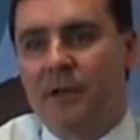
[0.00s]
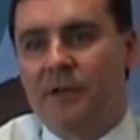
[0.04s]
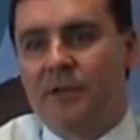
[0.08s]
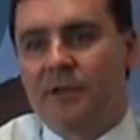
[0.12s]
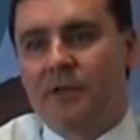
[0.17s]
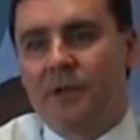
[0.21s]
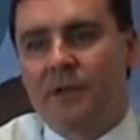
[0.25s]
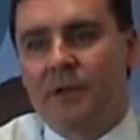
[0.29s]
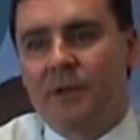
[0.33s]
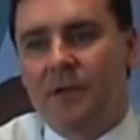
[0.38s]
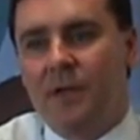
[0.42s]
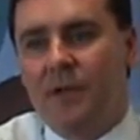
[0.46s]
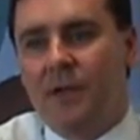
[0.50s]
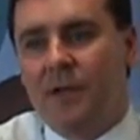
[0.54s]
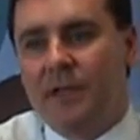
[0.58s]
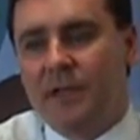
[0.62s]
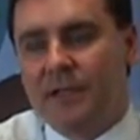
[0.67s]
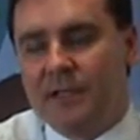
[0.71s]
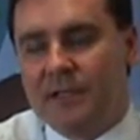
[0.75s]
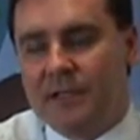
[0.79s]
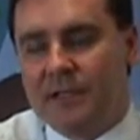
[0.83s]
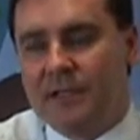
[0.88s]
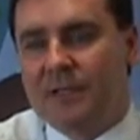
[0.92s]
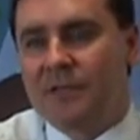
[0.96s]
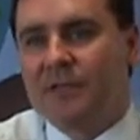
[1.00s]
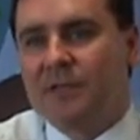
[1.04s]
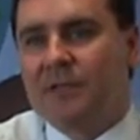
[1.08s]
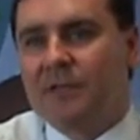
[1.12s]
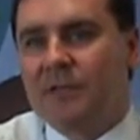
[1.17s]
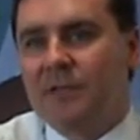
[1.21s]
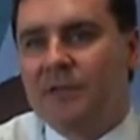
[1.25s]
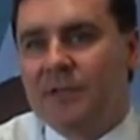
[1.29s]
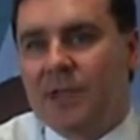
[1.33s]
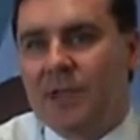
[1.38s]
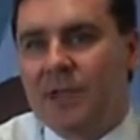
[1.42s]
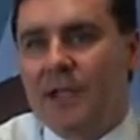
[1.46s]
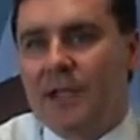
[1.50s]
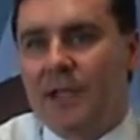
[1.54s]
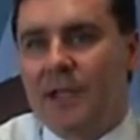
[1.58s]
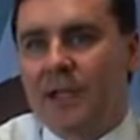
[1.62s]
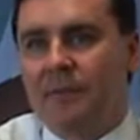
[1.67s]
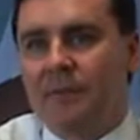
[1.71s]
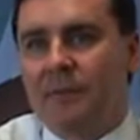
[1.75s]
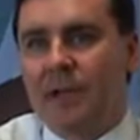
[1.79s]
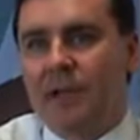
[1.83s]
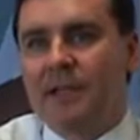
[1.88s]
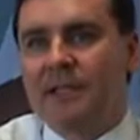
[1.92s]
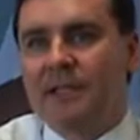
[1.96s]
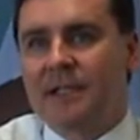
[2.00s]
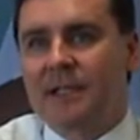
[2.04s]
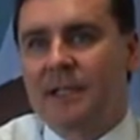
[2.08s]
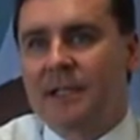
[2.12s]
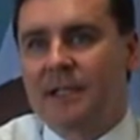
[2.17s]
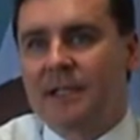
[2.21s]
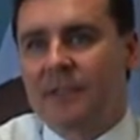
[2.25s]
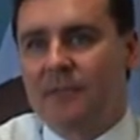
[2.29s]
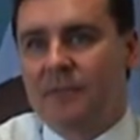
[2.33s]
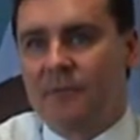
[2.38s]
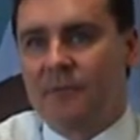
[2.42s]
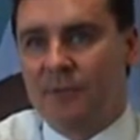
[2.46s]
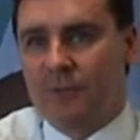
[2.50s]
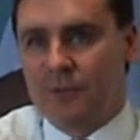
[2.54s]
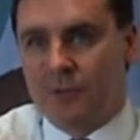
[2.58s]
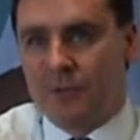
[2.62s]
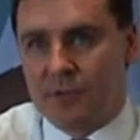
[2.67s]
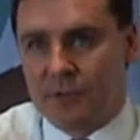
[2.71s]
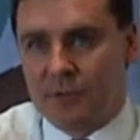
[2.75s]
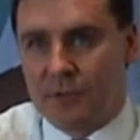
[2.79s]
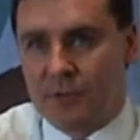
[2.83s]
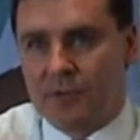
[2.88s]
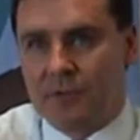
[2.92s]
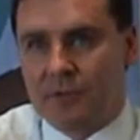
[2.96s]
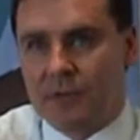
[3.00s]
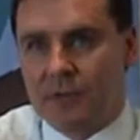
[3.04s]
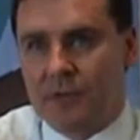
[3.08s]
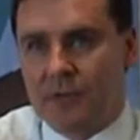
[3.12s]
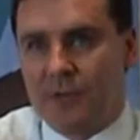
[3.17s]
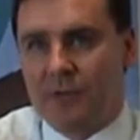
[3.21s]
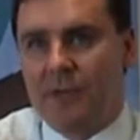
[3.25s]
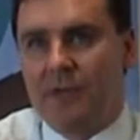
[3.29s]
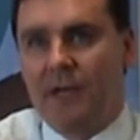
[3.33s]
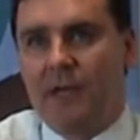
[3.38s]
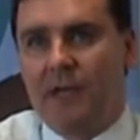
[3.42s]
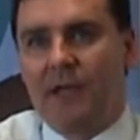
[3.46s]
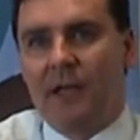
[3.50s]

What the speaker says: So I think the decisions we've taken make sense for the short term,